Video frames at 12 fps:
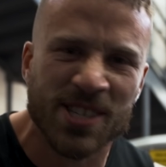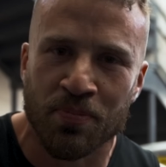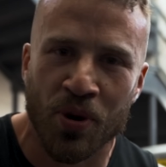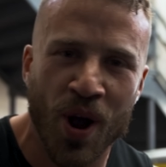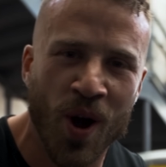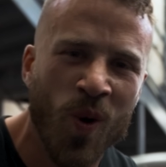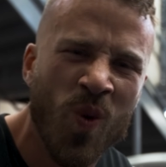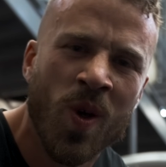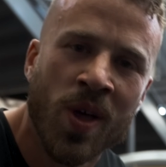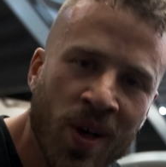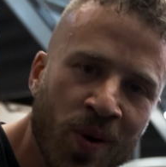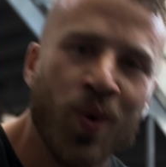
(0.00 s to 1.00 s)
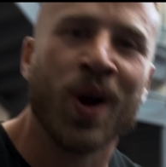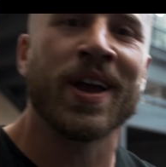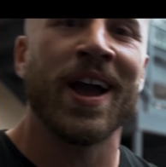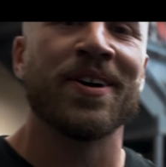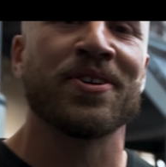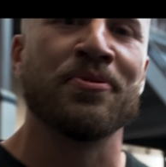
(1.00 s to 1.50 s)
Bro,
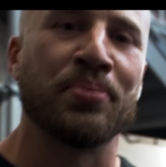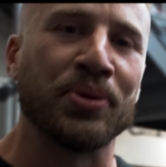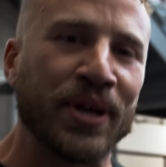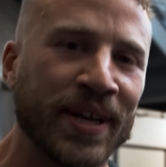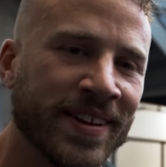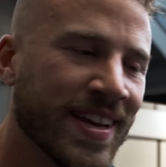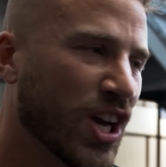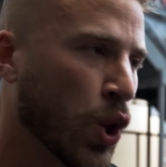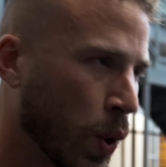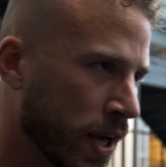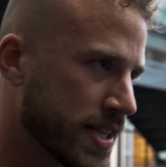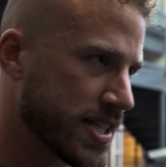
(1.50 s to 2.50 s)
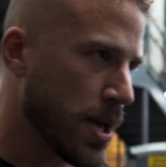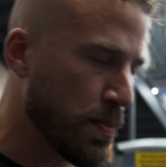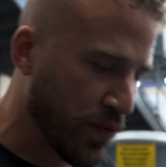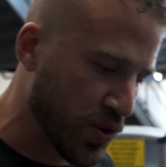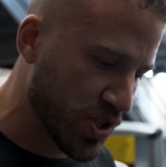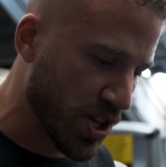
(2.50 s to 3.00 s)
workout complete. Quick tip
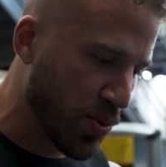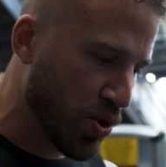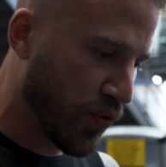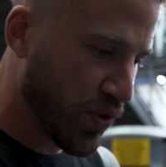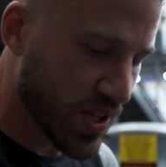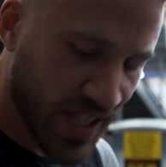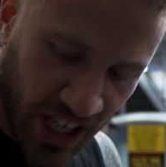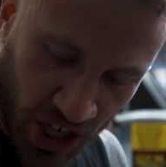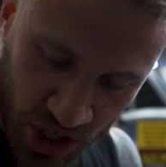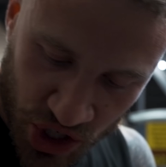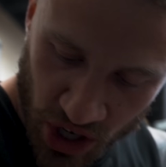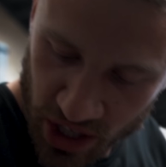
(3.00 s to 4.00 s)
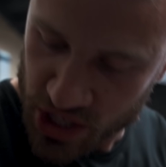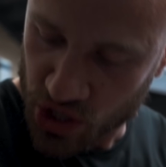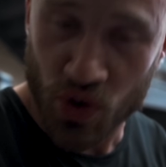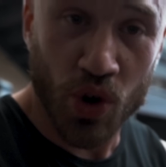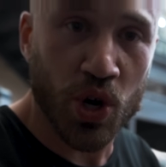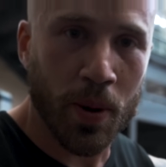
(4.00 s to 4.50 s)
if you're someone who feels like you're struggling to
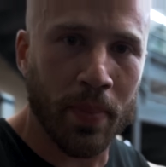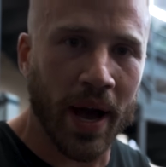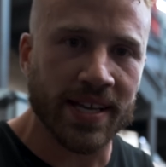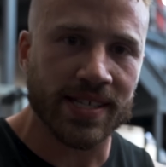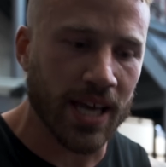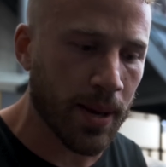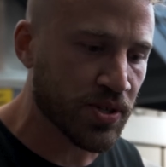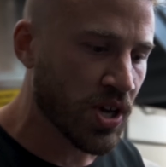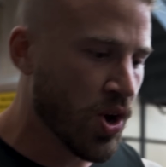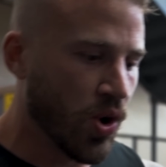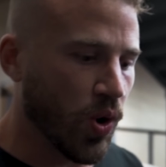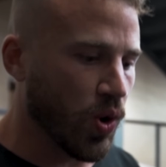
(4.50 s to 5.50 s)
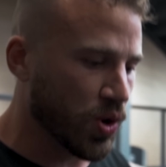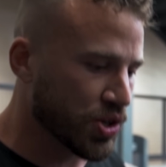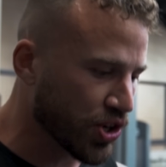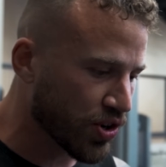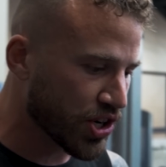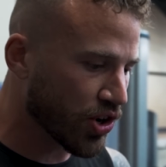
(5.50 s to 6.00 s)
grow your biceps, or
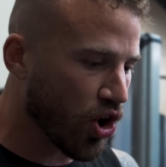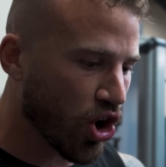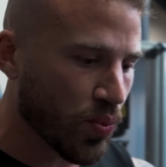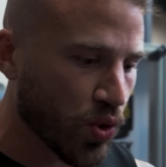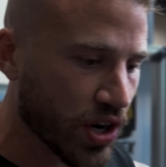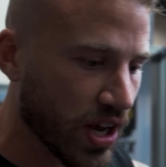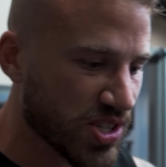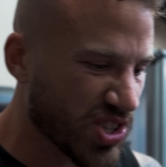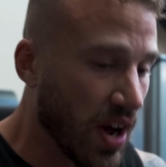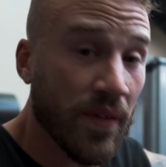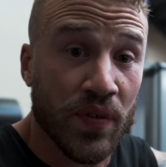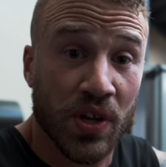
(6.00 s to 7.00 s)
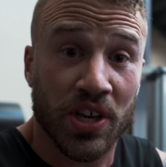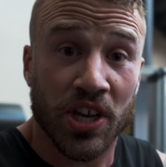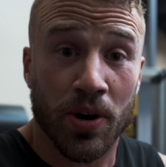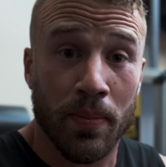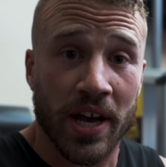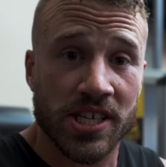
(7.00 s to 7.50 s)
during your arm workouts, you're not feeling
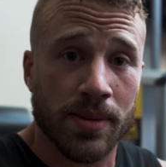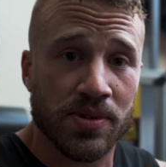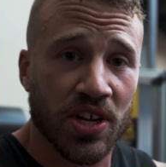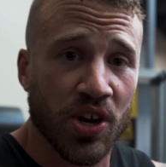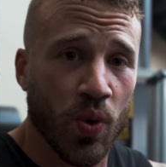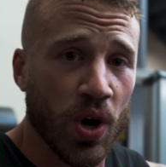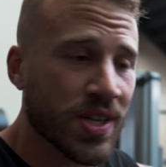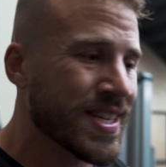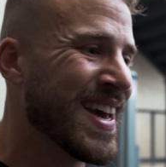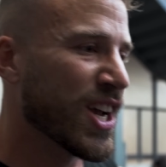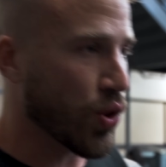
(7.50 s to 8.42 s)
your biceps getting worked.